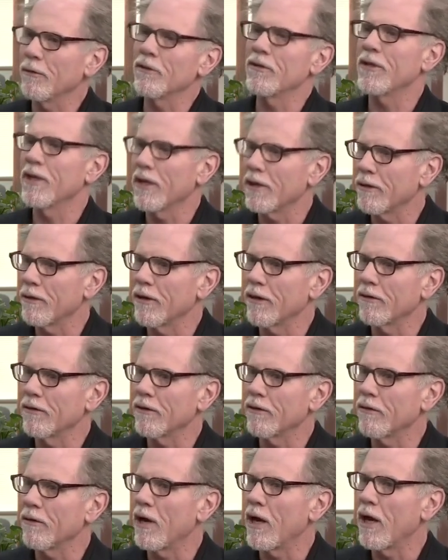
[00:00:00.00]
were tinkering in the
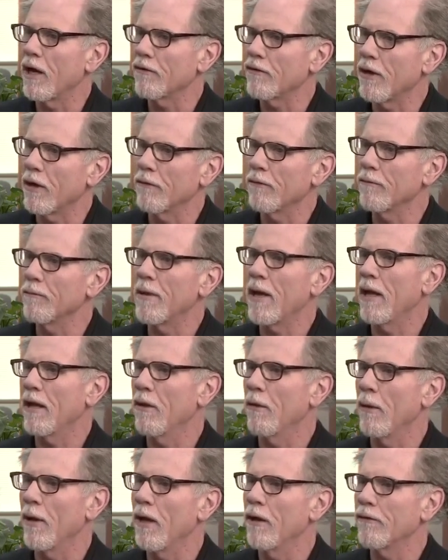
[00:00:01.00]
garage out in
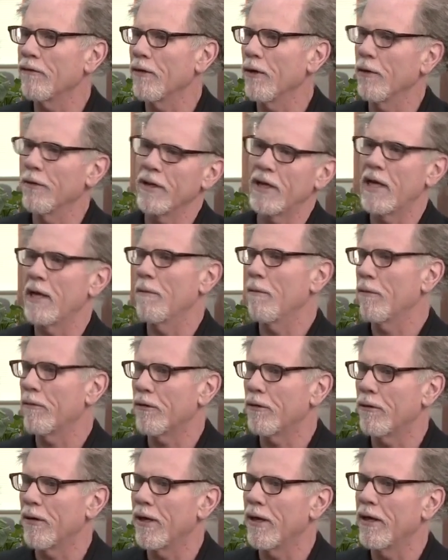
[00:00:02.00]
Palo Alto, and they came up with
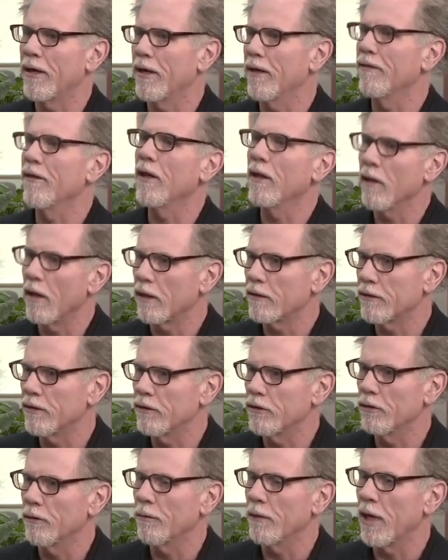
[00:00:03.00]
a great idea and they lucked
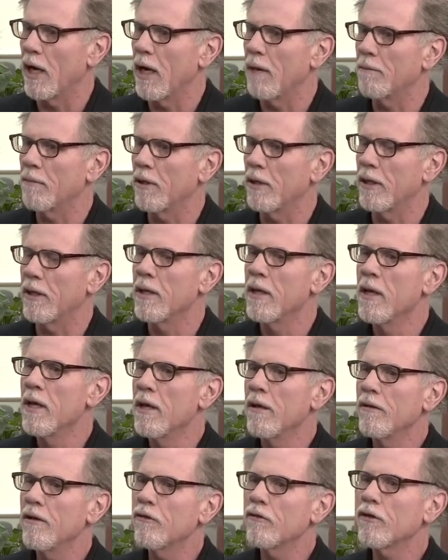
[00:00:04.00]
into a monopoly.
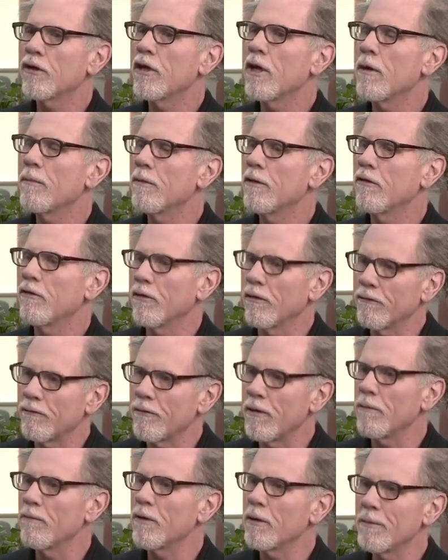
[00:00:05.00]
These are companies that
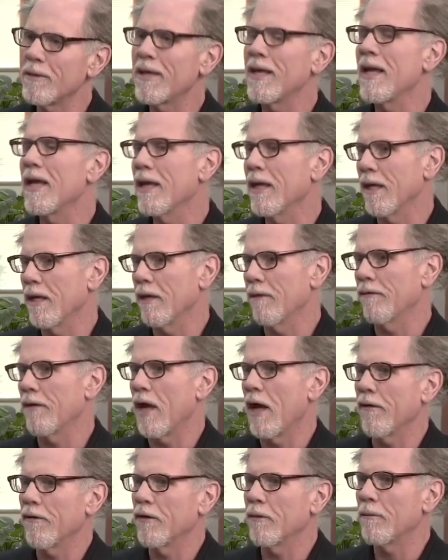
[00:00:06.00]
from the beginning have
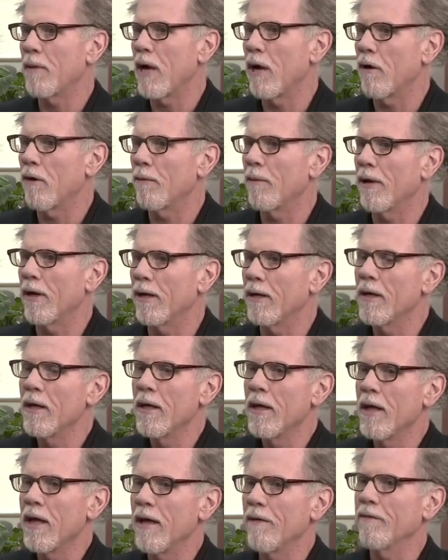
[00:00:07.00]
gotten their power by
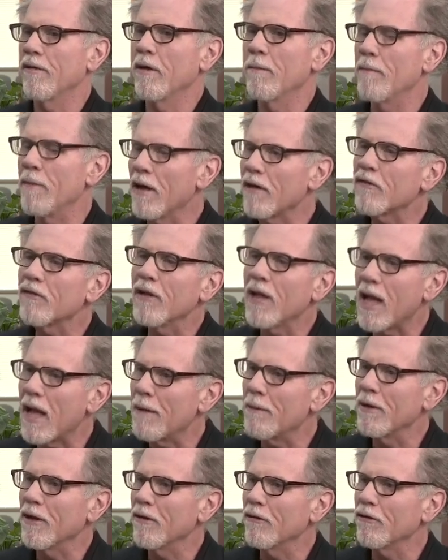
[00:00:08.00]
having the best
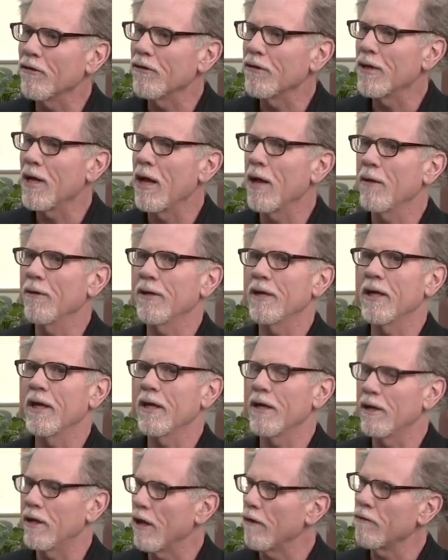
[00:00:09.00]
lobbyists in town and
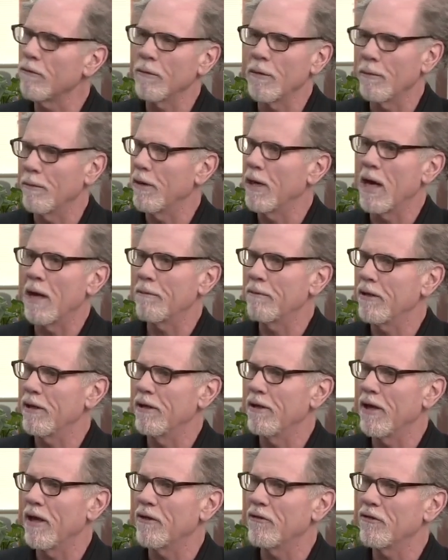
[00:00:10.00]
getting government monopoly
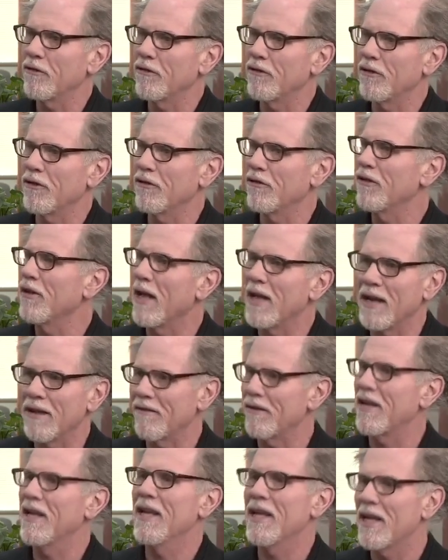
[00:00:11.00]
licenses, not
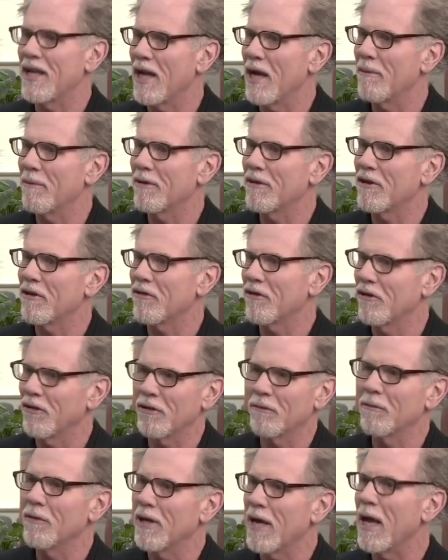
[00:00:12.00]
having any competition.
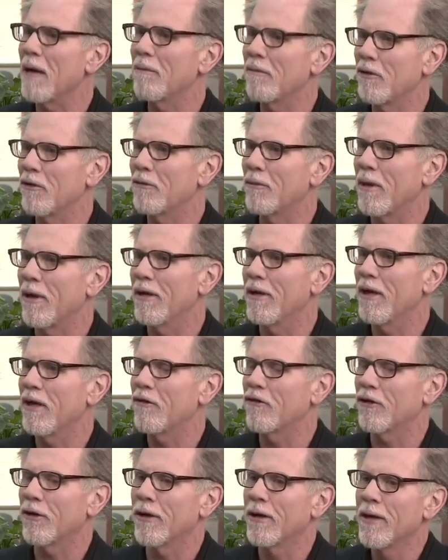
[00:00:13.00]
They're monopolies by
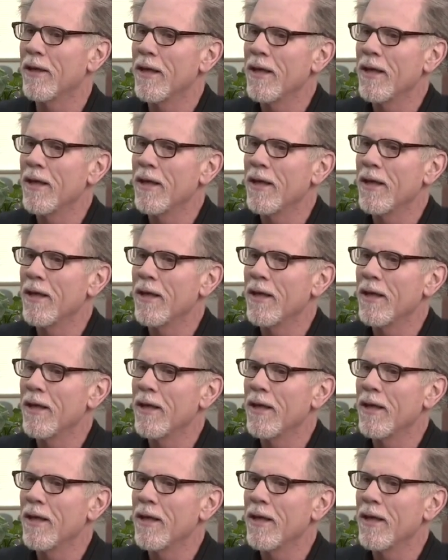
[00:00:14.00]
nature.